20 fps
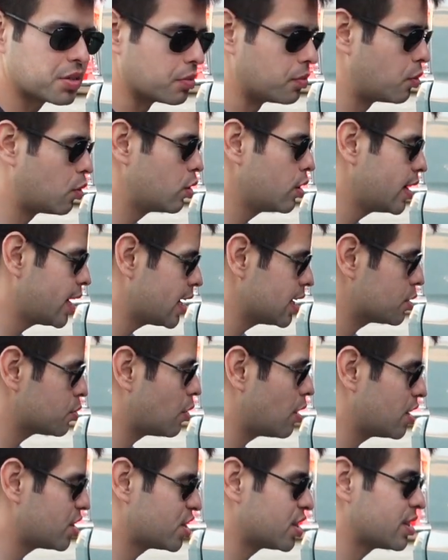Before you guys
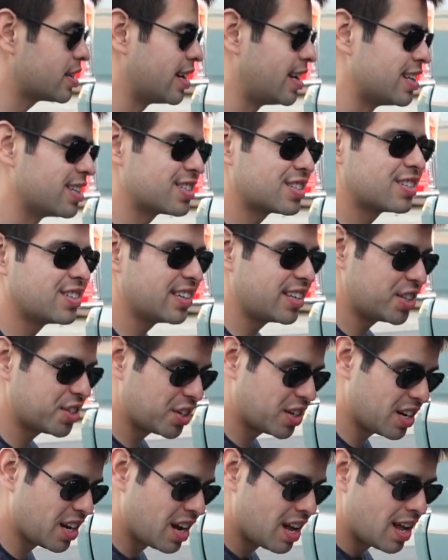watch the
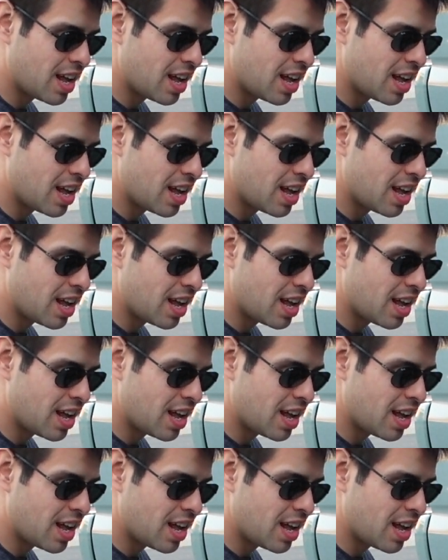installation,